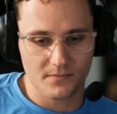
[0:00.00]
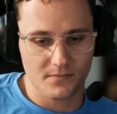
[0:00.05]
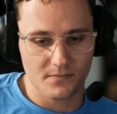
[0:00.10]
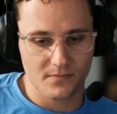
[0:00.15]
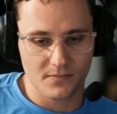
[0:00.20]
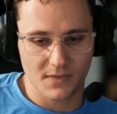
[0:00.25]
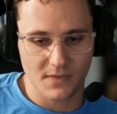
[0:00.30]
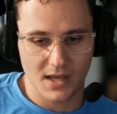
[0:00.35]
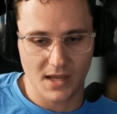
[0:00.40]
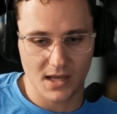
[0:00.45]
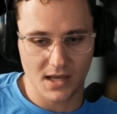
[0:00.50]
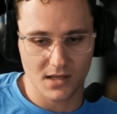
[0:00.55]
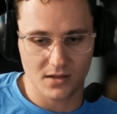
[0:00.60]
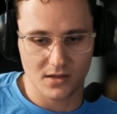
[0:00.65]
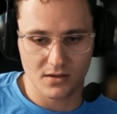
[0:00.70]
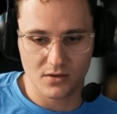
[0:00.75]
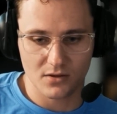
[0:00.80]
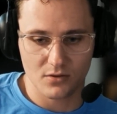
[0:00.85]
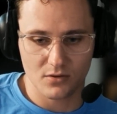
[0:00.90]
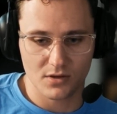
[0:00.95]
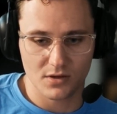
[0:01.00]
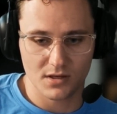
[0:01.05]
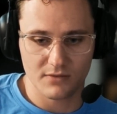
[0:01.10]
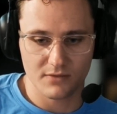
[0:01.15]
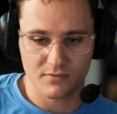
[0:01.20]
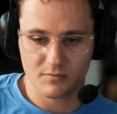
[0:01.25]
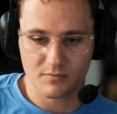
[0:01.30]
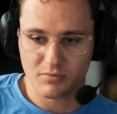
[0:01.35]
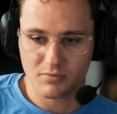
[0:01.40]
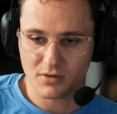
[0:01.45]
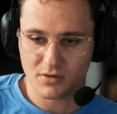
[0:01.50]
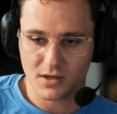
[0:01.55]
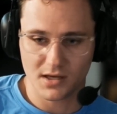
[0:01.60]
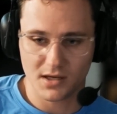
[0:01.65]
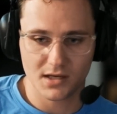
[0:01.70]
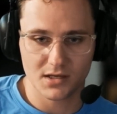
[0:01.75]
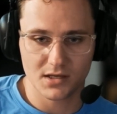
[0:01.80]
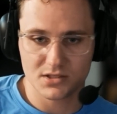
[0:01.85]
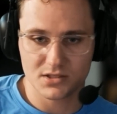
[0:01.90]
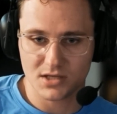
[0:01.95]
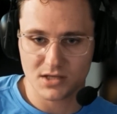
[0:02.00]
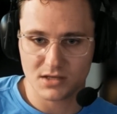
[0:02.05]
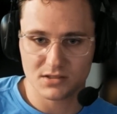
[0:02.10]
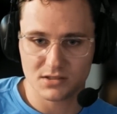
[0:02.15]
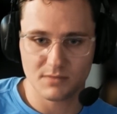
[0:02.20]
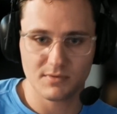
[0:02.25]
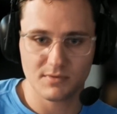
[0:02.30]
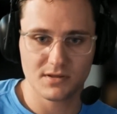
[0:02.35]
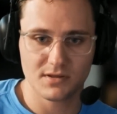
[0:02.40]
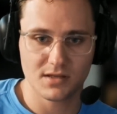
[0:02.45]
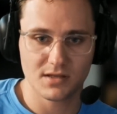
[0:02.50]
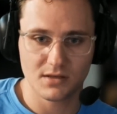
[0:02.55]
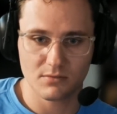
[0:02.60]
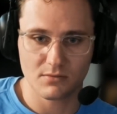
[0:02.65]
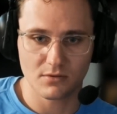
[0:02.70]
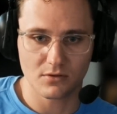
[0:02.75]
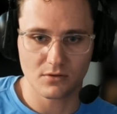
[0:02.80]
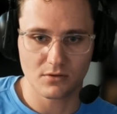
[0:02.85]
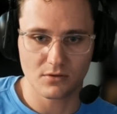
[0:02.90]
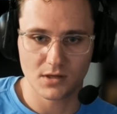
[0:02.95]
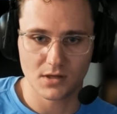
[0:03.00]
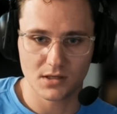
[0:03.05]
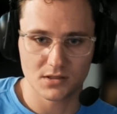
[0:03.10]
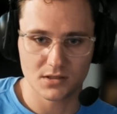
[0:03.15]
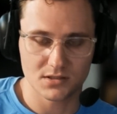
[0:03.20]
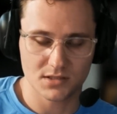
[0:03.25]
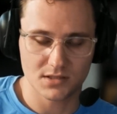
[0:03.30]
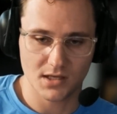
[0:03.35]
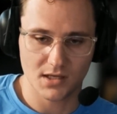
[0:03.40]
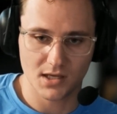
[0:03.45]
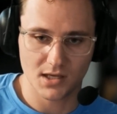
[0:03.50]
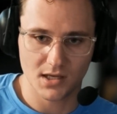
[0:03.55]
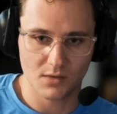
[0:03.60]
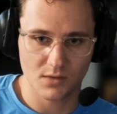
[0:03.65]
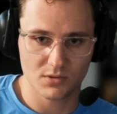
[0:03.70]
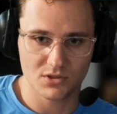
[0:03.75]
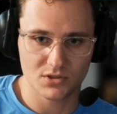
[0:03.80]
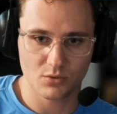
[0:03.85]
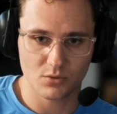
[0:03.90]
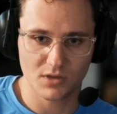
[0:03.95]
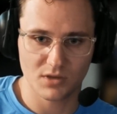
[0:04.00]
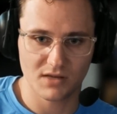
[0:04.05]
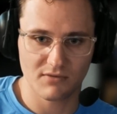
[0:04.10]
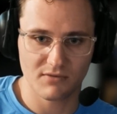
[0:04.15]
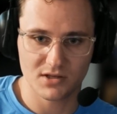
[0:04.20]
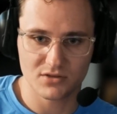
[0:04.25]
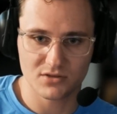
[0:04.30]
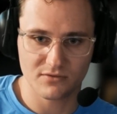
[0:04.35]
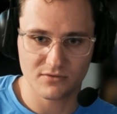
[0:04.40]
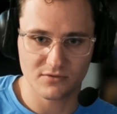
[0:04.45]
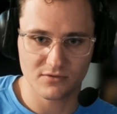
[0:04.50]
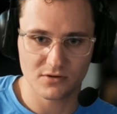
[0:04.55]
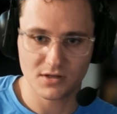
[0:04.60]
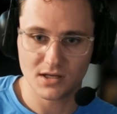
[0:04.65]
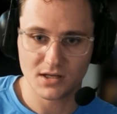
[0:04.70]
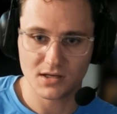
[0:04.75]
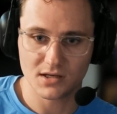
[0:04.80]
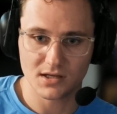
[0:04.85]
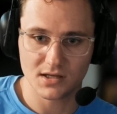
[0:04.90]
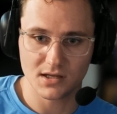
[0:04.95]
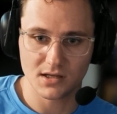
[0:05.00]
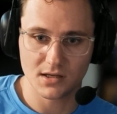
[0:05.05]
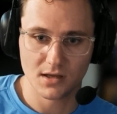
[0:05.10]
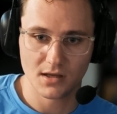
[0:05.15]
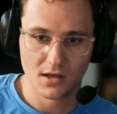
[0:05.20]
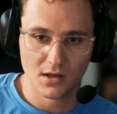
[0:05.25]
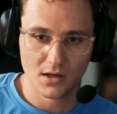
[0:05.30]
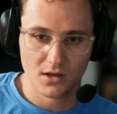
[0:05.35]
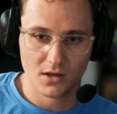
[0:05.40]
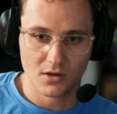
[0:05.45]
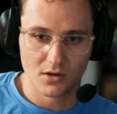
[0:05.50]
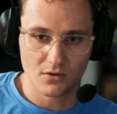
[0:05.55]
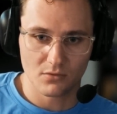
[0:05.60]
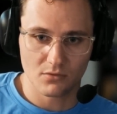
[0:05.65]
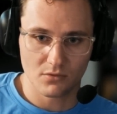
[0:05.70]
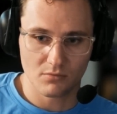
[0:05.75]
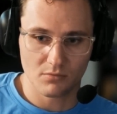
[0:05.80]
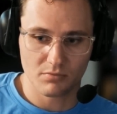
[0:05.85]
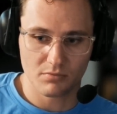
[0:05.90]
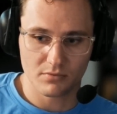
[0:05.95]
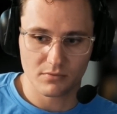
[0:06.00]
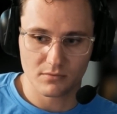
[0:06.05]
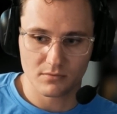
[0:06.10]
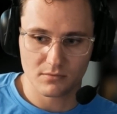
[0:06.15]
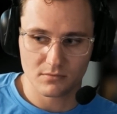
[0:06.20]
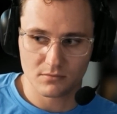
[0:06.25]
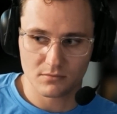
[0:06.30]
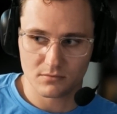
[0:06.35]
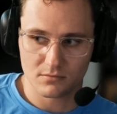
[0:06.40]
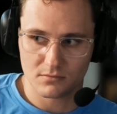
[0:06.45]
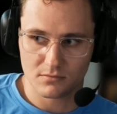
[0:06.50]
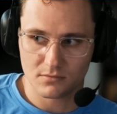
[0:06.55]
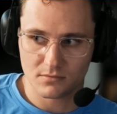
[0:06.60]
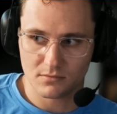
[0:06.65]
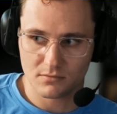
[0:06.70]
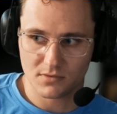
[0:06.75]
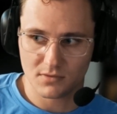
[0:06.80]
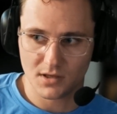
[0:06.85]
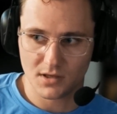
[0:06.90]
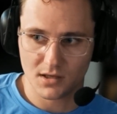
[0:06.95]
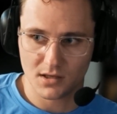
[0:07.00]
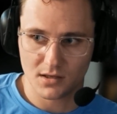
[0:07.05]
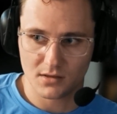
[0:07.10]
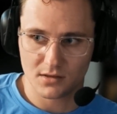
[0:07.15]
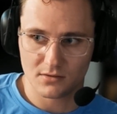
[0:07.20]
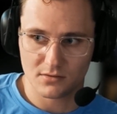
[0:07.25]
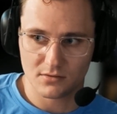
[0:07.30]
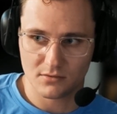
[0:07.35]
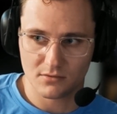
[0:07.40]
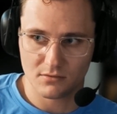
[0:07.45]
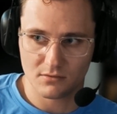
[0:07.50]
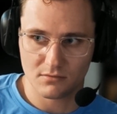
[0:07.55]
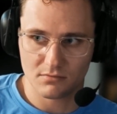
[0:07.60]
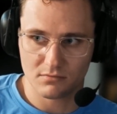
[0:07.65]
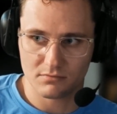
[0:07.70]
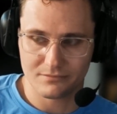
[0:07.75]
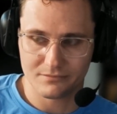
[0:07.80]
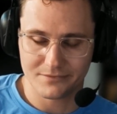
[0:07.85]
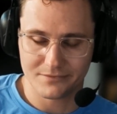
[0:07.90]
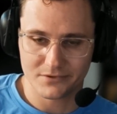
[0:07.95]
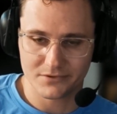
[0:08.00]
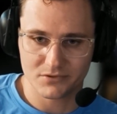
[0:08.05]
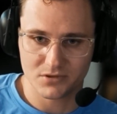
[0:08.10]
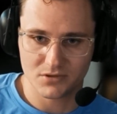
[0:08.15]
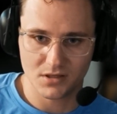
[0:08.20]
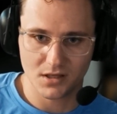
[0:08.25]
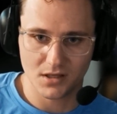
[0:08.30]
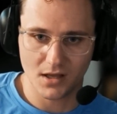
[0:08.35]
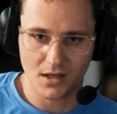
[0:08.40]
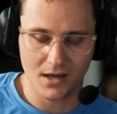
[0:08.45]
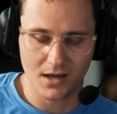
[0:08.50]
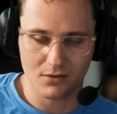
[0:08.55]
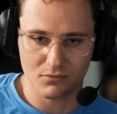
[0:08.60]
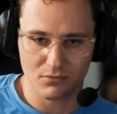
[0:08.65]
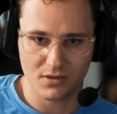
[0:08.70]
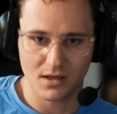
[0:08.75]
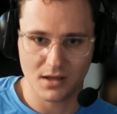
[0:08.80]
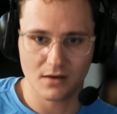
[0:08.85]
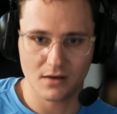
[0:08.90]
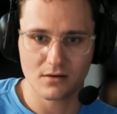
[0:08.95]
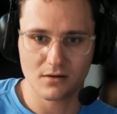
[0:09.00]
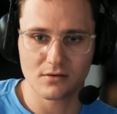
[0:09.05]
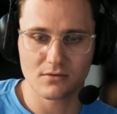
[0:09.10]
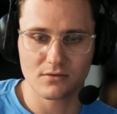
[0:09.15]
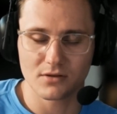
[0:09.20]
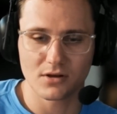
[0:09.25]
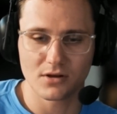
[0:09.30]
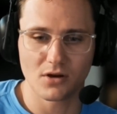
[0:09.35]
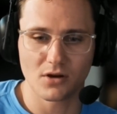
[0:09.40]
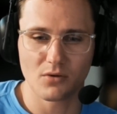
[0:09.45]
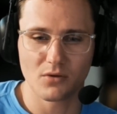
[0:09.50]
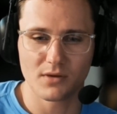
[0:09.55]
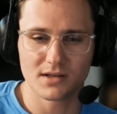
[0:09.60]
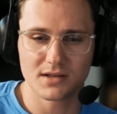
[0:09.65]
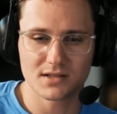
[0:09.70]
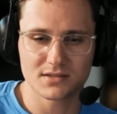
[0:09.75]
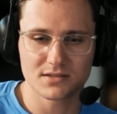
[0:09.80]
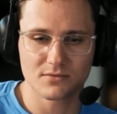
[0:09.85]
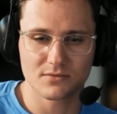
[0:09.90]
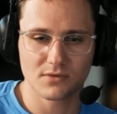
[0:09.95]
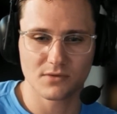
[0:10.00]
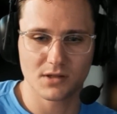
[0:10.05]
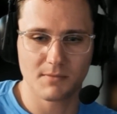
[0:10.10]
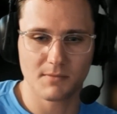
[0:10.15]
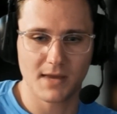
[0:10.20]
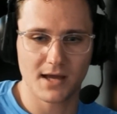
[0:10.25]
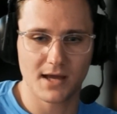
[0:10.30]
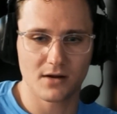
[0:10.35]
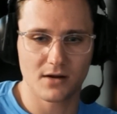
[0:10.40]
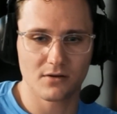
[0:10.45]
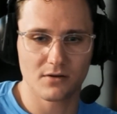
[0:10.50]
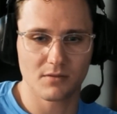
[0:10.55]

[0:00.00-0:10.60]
Heck, you could even plug into ChatGPT real quick and just say, "Hey, what's a quick adventure for a D&D group heading into a city?" I don't care. It doesn't really matter.